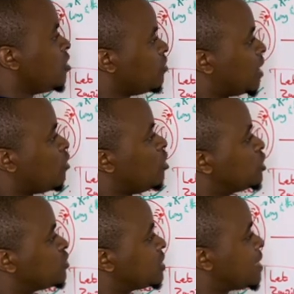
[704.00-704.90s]
we are going
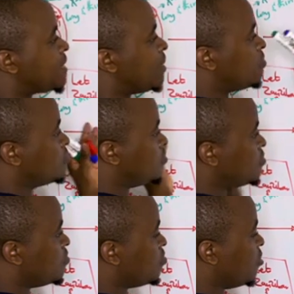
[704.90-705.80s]
to see them
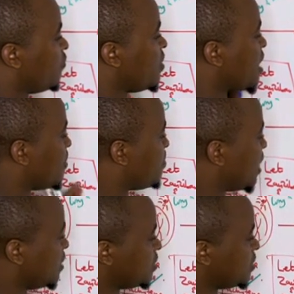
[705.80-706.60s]
moving apart.